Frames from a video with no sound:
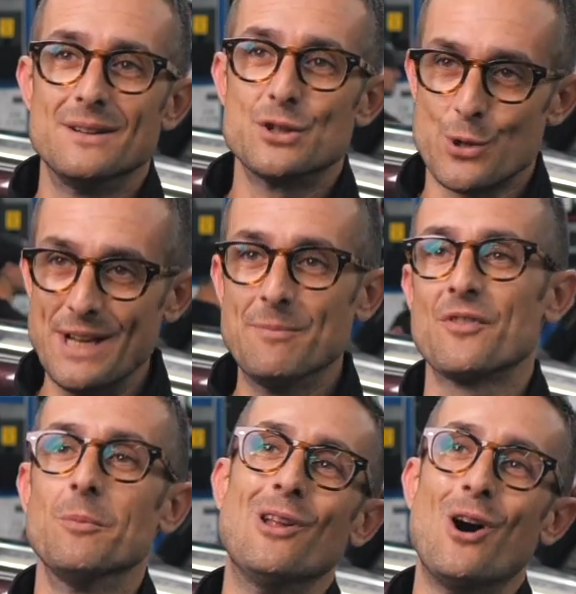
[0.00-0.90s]
dream
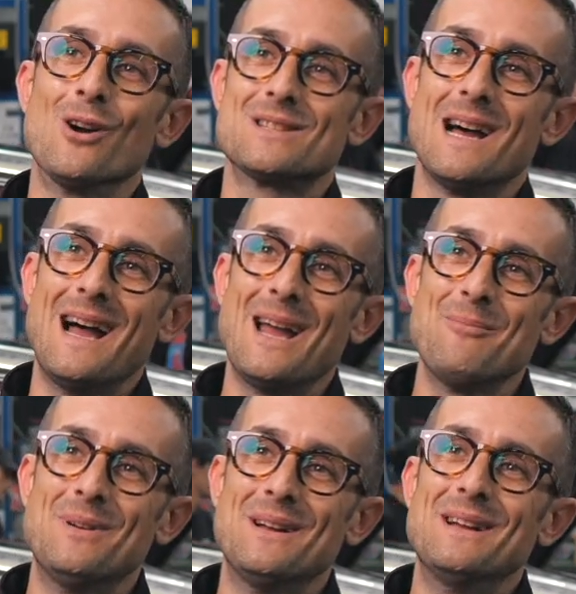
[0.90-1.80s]
from a long
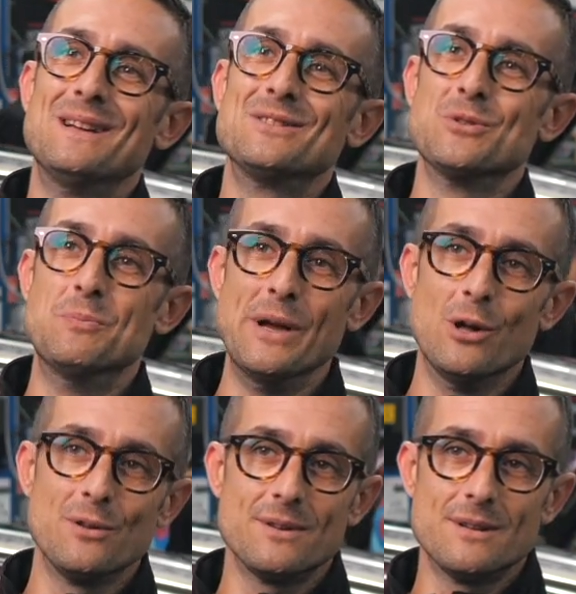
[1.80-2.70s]
time to build